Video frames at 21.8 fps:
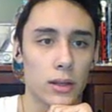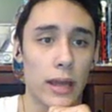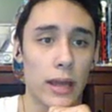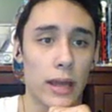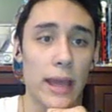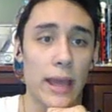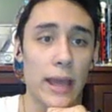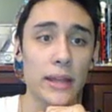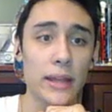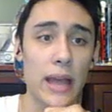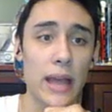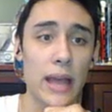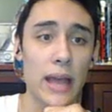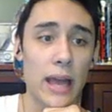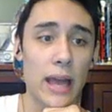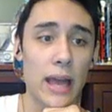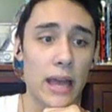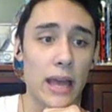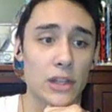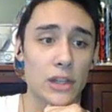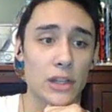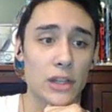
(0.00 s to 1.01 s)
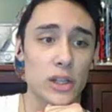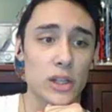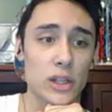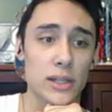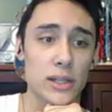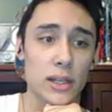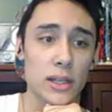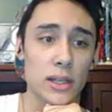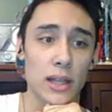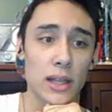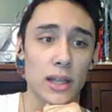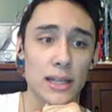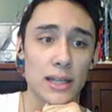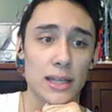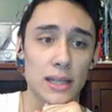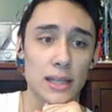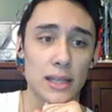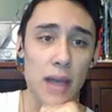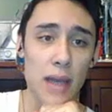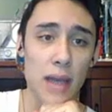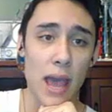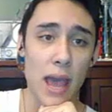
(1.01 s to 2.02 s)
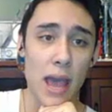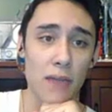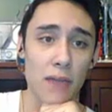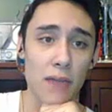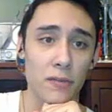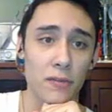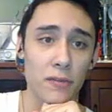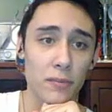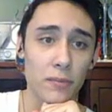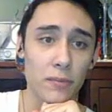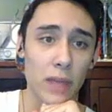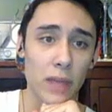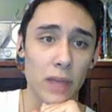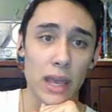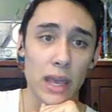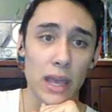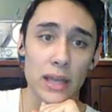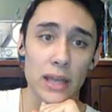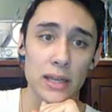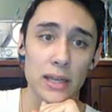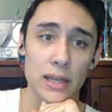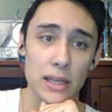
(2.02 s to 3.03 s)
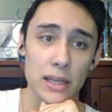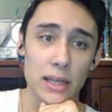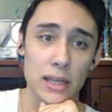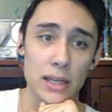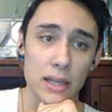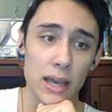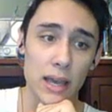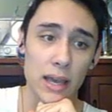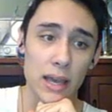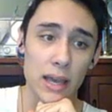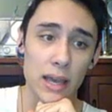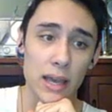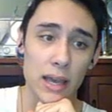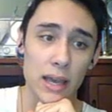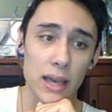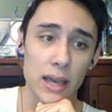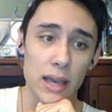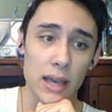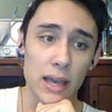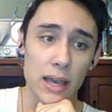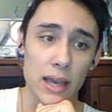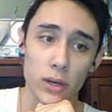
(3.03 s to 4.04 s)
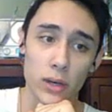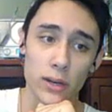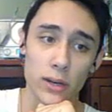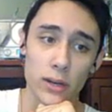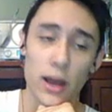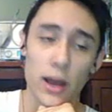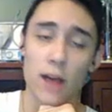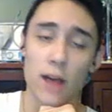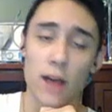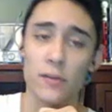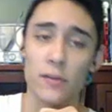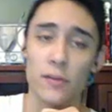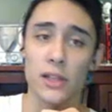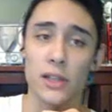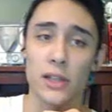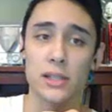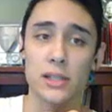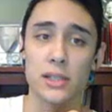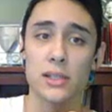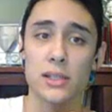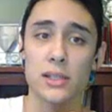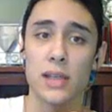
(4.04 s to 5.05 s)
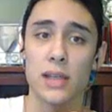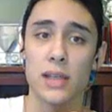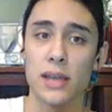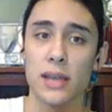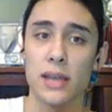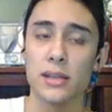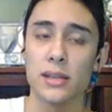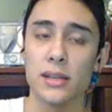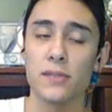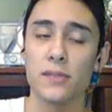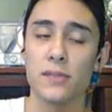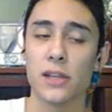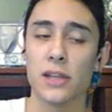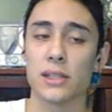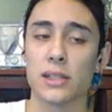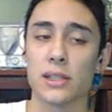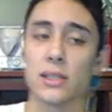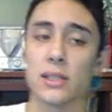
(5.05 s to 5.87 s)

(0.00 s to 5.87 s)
And that actually did less than half. And he has lowered offenses and defenses.